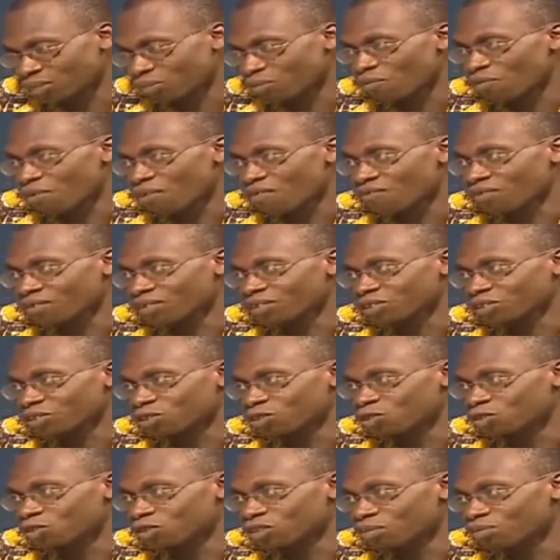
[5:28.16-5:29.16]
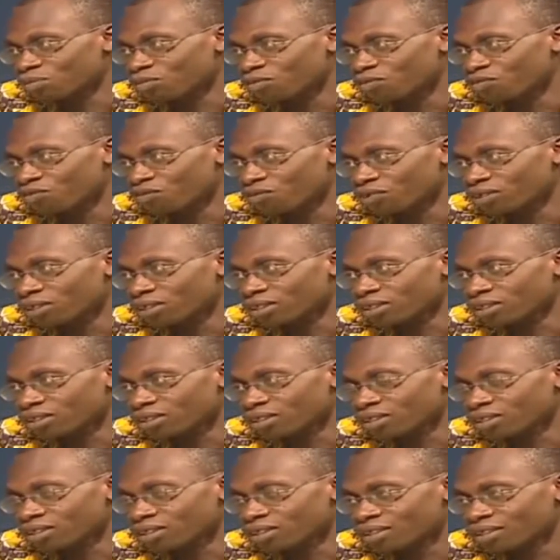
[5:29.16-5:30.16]
friends to do some proofreading.
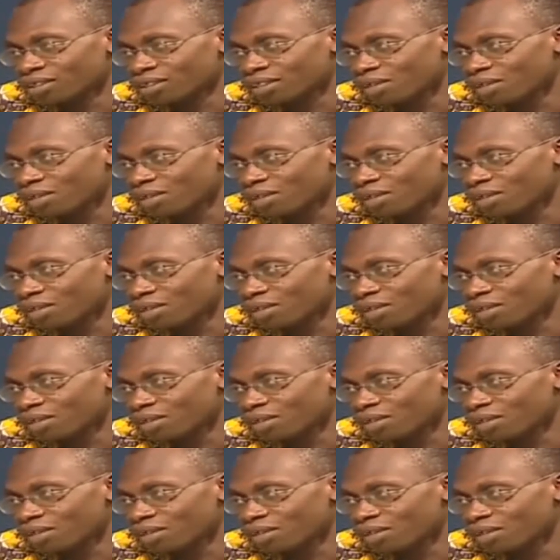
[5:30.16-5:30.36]
It came back